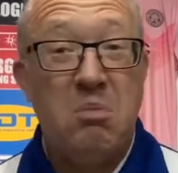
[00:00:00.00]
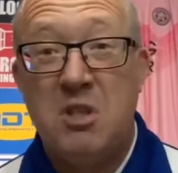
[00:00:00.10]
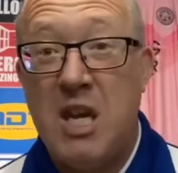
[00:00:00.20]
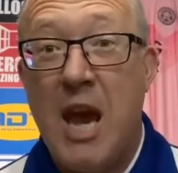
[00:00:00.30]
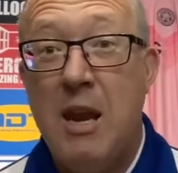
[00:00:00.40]

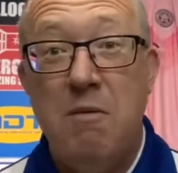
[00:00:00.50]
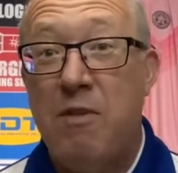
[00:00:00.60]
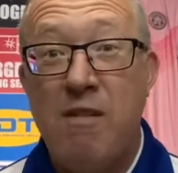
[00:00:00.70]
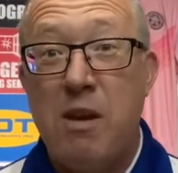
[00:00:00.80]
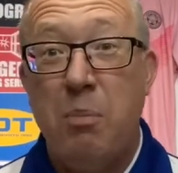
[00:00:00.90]
10
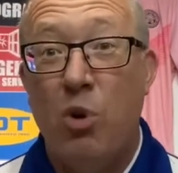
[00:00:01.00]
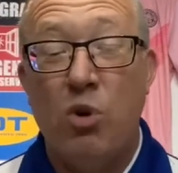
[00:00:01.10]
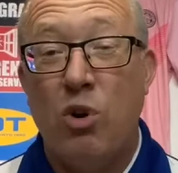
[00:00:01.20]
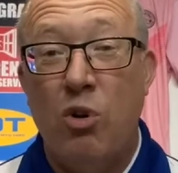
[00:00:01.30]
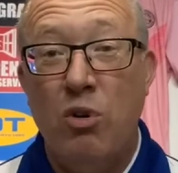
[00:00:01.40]
very poor
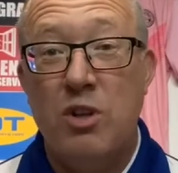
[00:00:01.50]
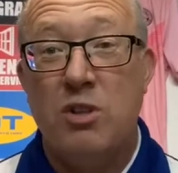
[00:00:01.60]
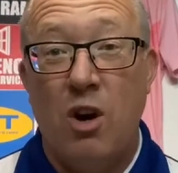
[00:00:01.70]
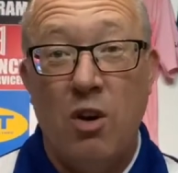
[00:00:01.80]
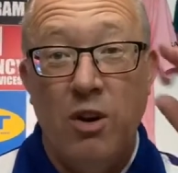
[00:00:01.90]
corners
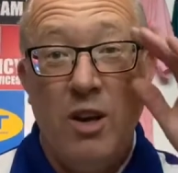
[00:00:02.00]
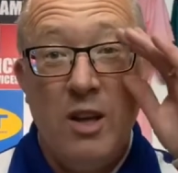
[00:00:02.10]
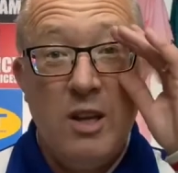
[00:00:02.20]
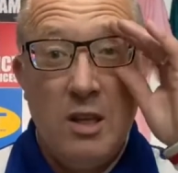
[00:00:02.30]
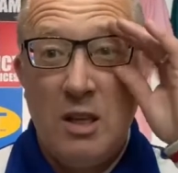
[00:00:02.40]
on
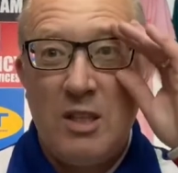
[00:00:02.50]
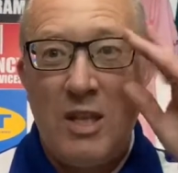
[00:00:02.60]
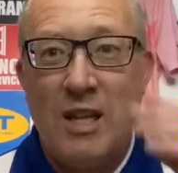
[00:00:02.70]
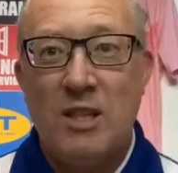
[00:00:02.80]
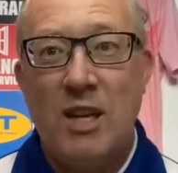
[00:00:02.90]

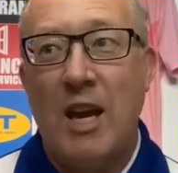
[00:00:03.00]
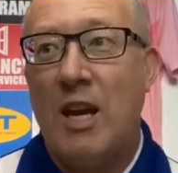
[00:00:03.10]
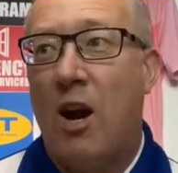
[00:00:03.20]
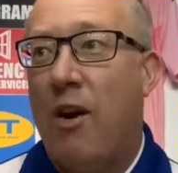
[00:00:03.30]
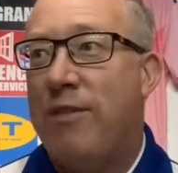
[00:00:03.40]

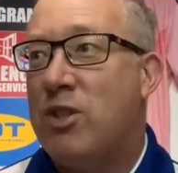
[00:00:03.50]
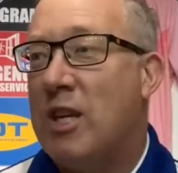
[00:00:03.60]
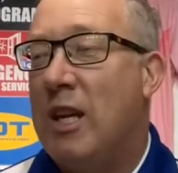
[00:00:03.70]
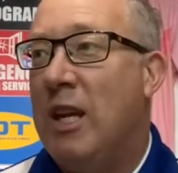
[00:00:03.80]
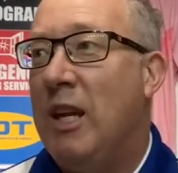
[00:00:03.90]
Saturday. I've
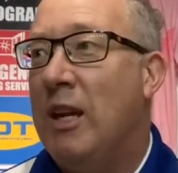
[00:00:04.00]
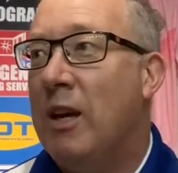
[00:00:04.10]
seen